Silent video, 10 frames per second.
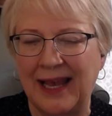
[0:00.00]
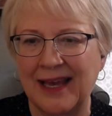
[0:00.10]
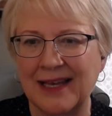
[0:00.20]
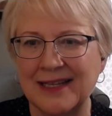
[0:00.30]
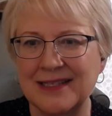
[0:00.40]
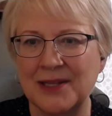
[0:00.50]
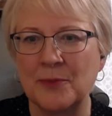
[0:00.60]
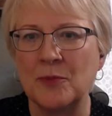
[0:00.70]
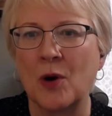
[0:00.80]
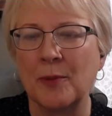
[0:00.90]
And
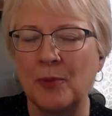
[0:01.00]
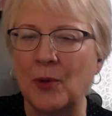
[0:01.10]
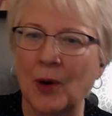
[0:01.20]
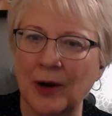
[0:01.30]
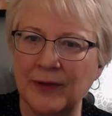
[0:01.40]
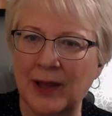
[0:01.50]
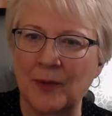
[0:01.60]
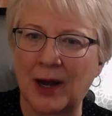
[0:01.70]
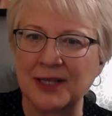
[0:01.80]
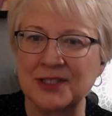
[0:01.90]
the more porn
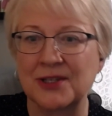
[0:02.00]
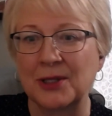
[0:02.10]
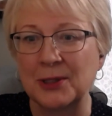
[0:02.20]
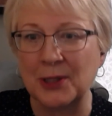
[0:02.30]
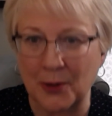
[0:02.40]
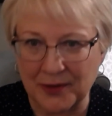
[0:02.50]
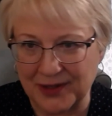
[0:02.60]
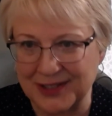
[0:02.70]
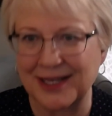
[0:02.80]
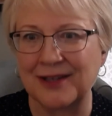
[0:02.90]
they watch, the
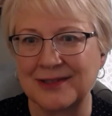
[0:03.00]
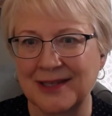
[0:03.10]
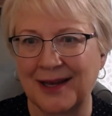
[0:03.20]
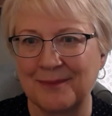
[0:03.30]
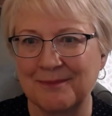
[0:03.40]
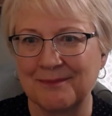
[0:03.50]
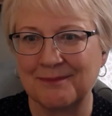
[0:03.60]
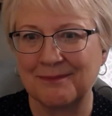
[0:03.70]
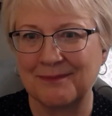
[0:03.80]
lower the jail time. Really?